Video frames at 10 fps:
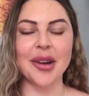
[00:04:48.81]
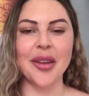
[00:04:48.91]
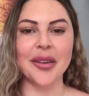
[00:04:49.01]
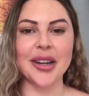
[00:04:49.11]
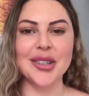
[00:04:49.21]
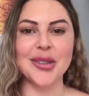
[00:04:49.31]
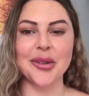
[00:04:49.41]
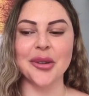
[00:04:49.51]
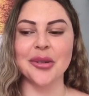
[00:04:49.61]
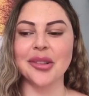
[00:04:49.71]
whether it's
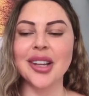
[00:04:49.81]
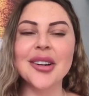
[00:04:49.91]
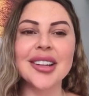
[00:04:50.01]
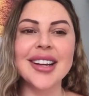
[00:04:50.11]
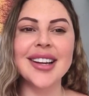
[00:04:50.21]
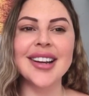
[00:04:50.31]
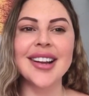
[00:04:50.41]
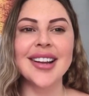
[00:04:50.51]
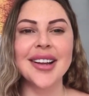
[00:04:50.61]
through literally